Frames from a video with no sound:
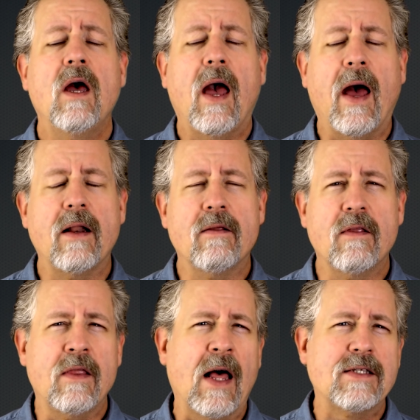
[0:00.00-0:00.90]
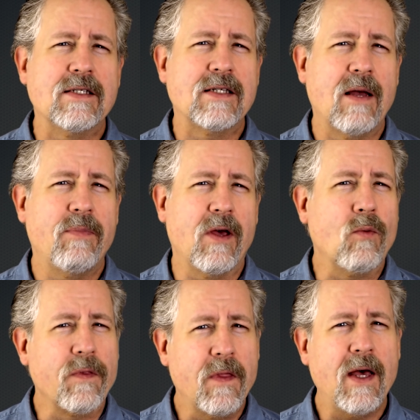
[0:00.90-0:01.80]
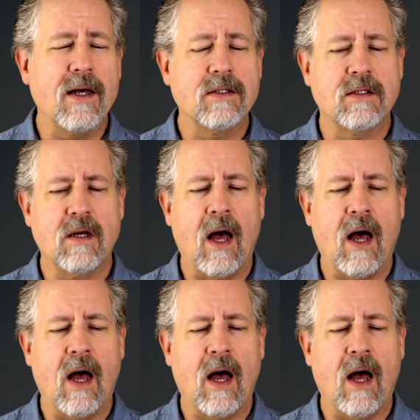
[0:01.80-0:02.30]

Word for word: And that's the same thing with this.